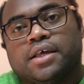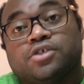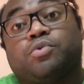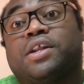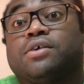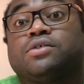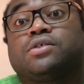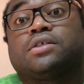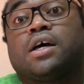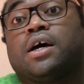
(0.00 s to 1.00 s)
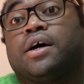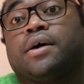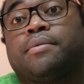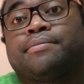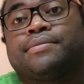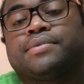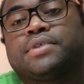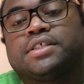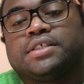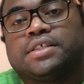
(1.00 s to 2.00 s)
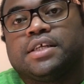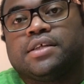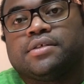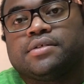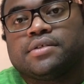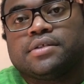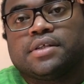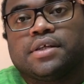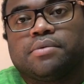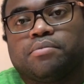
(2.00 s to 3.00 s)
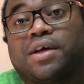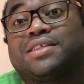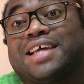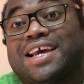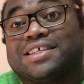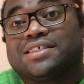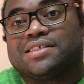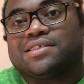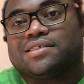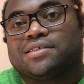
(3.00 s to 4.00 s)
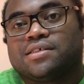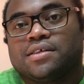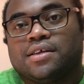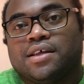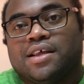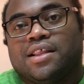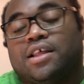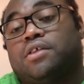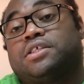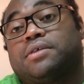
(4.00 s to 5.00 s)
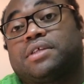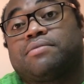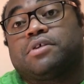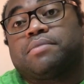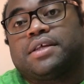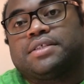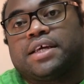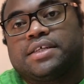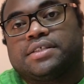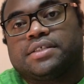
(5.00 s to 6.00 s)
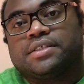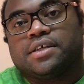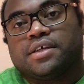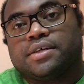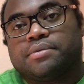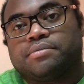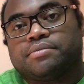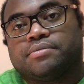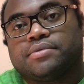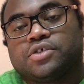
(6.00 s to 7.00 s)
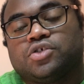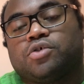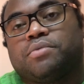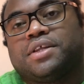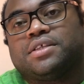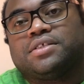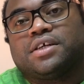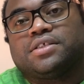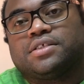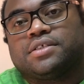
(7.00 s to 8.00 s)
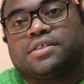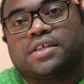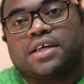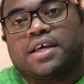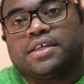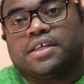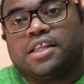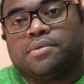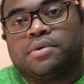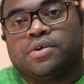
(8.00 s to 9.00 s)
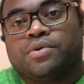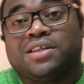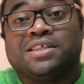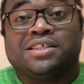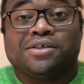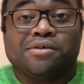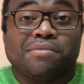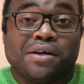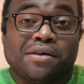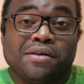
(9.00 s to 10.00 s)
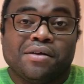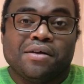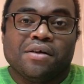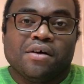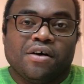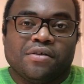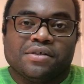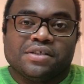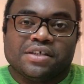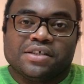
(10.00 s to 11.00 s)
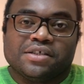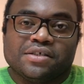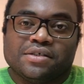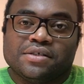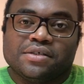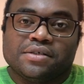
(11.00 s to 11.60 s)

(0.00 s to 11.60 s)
So what else? Let's see. About taxes. All the times I've done my taxes. There's so many deductions. I can't even go into detail about all the deductions.